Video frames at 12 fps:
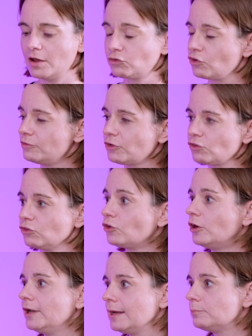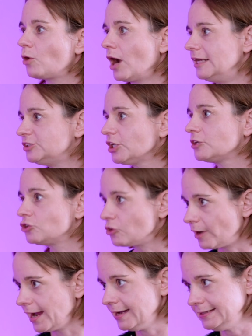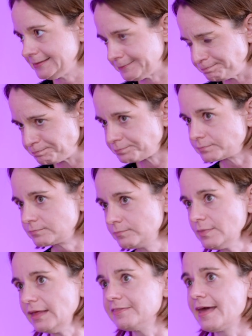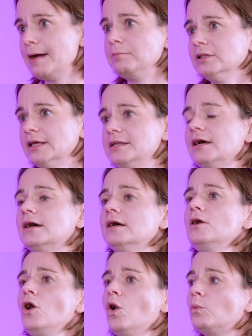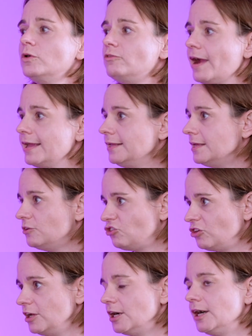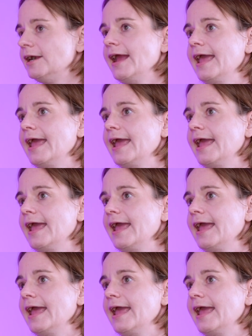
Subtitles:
service learning project grant that Melinda would write each year.